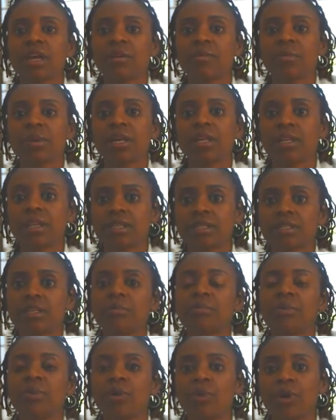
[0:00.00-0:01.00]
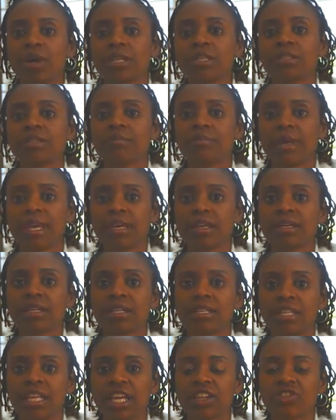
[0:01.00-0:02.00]
But it's important to make a
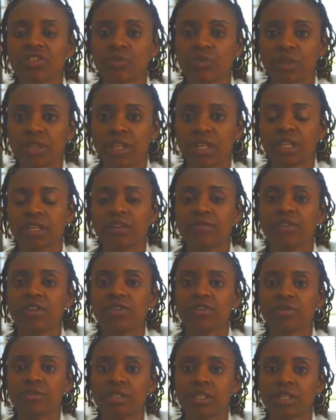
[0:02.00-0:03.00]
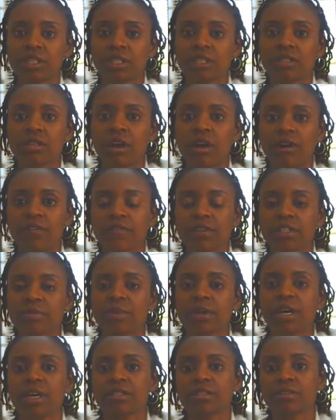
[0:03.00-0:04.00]
connection with the individuals in this office
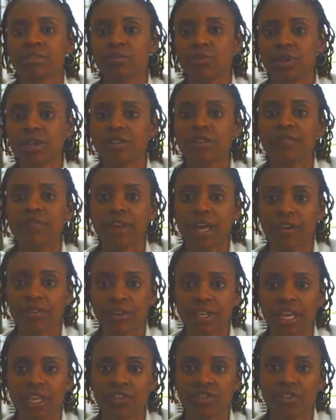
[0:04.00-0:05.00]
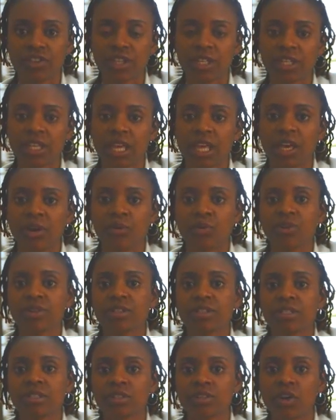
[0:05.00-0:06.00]
because because we're the foundation, we're
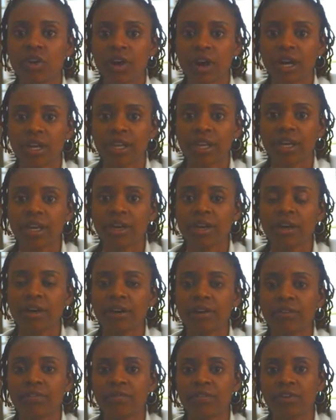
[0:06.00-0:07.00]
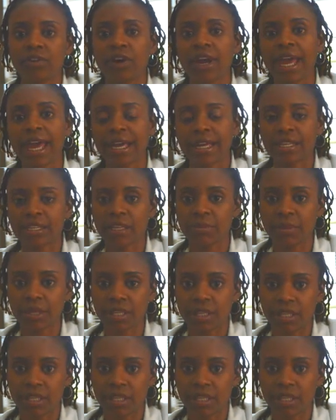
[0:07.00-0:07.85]
the start of your academic